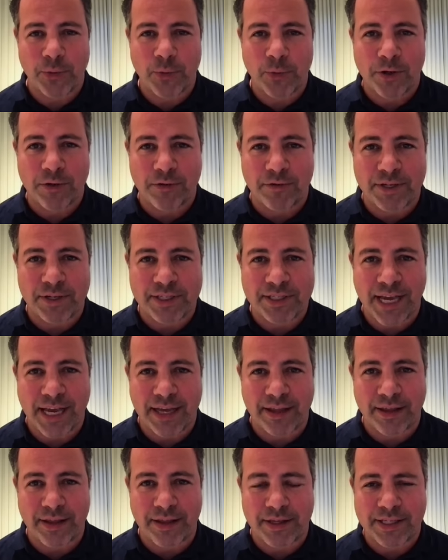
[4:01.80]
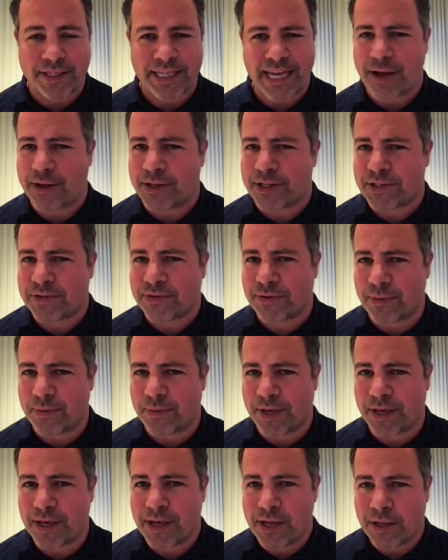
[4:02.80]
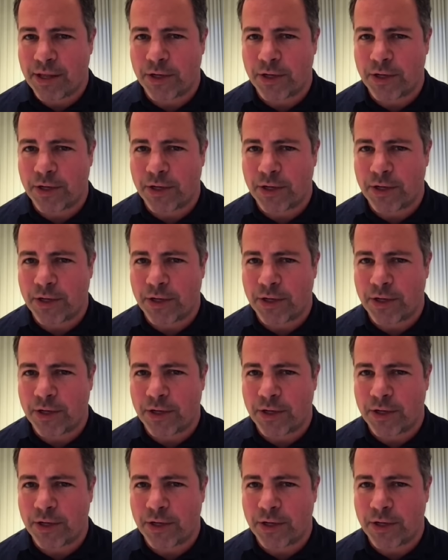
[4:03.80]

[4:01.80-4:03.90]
Wolff is saying that the sounds from the